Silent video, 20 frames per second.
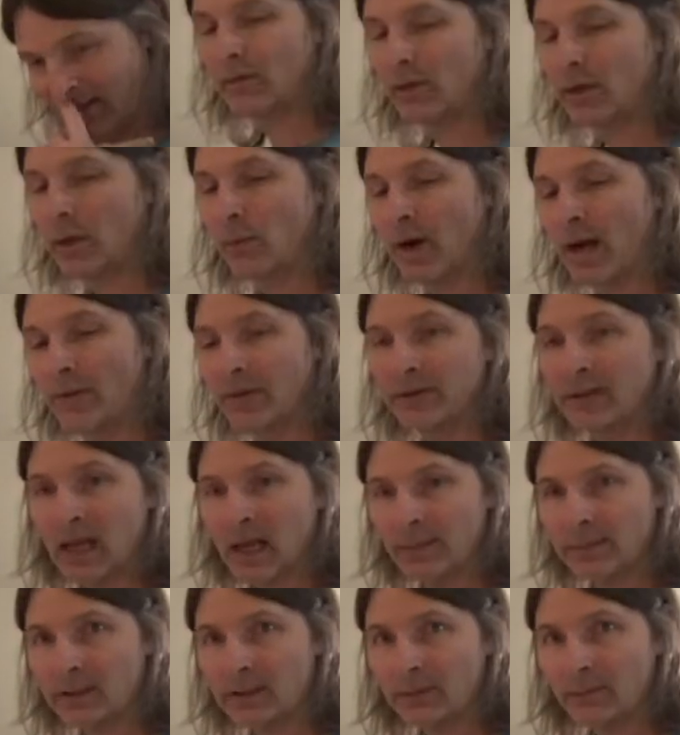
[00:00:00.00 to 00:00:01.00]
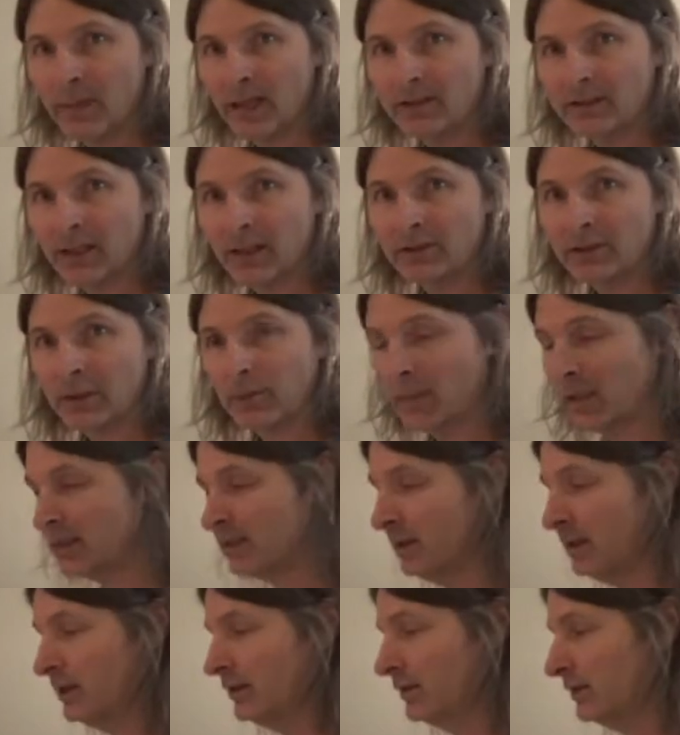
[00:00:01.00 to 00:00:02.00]
Around the times it might sound something like
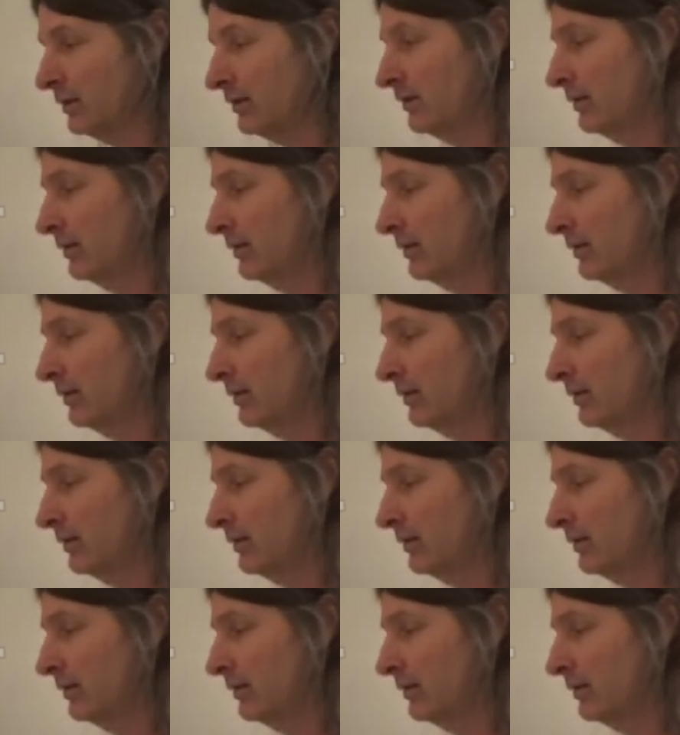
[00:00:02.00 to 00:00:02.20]
this.